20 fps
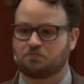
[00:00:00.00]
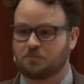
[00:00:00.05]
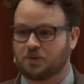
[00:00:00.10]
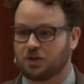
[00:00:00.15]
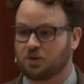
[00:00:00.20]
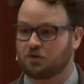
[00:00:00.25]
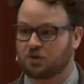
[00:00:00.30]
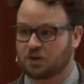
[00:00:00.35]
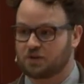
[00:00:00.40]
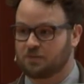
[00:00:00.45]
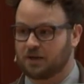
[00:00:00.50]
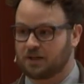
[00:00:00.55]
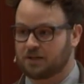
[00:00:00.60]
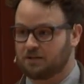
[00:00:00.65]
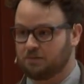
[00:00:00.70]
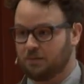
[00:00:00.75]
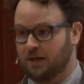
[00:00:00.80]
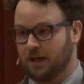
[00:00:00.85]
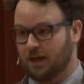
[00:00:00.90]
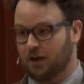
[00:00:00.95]
then your
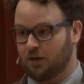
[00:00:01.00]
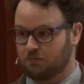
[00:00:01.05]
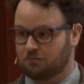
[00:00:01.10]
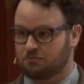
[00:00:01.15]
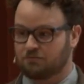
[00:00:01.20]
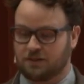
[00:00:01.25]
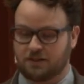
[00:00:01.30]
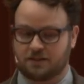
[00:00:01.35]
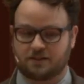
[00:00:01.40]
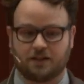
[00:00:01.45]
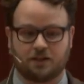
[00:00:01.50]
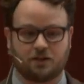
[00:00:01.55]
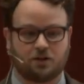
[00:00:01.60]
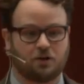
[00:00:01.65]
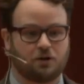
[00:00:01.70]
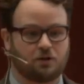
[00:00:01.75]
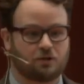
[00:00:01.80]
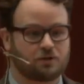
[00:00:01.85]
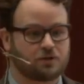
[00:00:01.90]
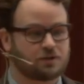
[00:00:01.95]
expected payout is
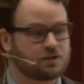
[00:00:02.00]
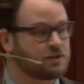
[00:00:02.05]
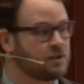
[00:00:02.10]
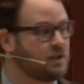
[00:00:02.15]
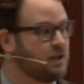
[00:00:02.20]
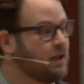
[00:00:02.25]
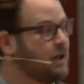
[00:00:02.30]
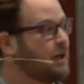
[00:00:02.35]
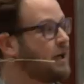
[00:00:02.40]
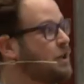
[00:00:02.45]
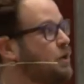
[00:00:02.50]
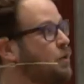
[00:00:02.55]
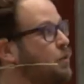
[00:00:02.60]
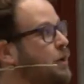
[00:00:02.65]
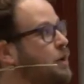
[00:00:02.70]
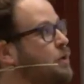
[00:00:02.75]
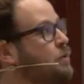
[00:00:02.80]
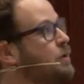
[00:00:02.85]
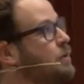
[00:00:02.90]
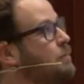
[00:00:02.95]
$10, and the
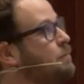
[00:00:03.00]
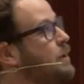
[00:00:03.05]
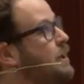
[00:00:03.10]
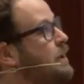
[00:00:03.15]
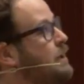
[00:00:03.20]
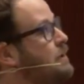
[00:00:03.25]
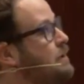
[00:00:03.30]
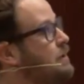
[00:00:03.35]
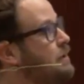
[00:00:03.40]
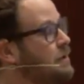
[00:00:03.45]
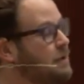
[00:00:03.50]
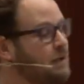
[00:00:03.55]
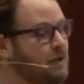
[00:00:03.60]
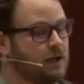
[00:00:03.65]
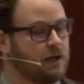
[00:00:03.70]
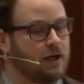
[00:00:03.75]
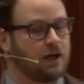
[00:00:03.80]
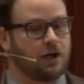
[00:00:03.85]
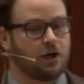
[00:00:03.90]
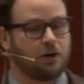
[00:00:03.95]
way you can bid,
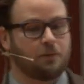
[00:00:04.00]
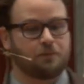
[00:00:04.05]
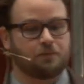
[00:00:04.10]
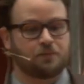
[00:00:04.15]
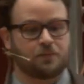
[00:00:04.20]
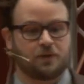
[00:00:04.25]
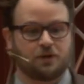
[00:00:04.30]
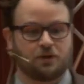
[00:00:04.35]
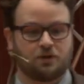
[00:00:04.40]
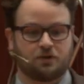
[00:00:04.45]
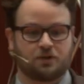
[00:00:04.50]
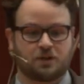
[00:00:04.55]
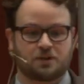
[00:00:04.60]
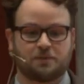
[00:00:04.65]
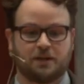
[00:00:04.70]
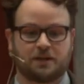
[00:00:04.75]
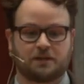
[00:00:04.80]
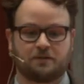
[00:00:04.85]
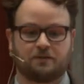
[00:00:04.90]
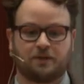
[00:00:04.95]
your
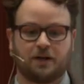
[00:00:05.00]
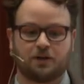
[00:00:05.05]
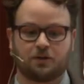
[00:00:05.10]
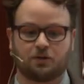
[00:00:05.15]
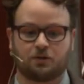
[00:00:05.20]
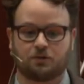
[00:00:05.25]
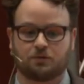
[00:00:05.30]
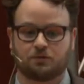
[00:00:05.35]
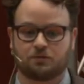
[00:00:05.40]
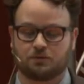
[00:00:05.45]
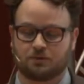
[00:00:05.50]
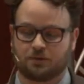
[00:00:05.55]
expected value